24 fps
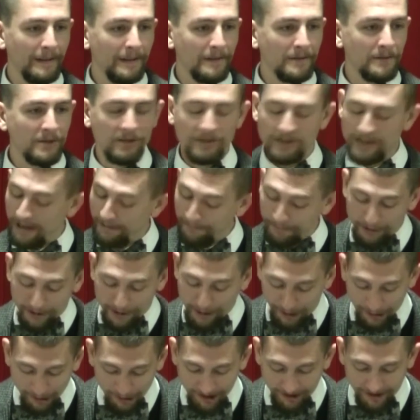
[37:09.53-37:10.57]
So it's not very
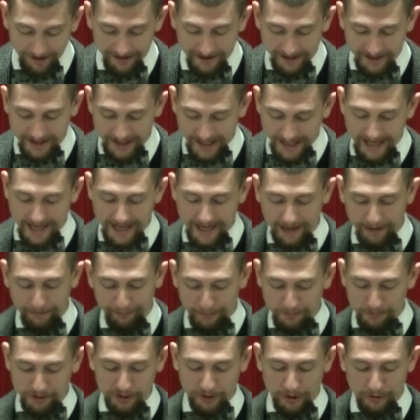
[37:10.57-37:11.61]
hard to get
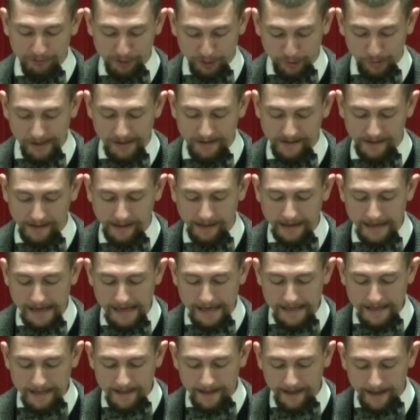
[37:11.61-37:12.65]
from Psalm 20
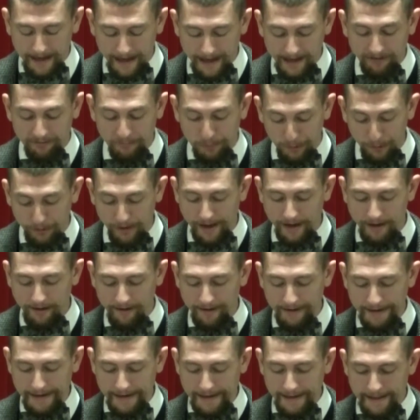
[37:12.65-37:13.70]
to the kind of prayer
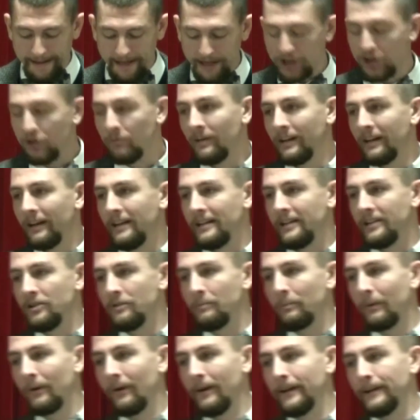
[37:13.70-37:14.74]
that you and I need to
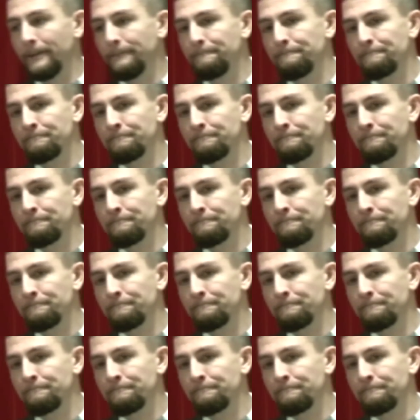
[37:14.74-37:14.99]
pray.